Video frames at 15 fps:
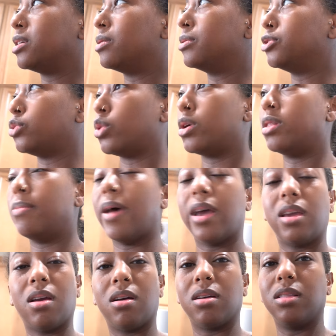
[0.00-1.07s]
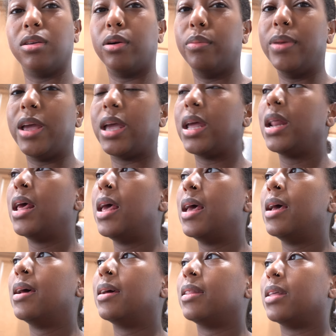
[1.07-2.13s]
go enjoy the backyard a little bit.
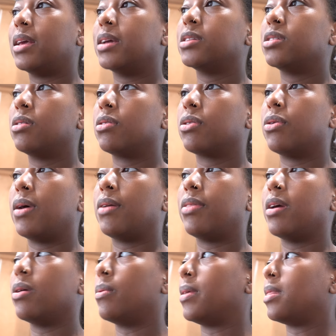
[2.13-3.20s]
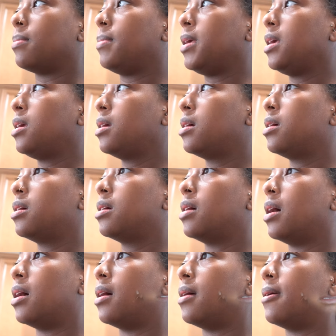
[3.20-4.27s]
The kids are going to go out there with me.
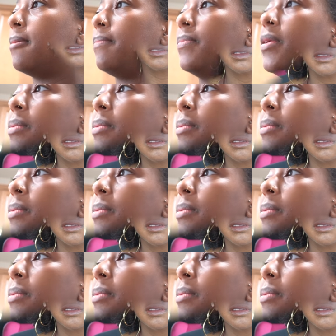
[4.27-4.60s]
And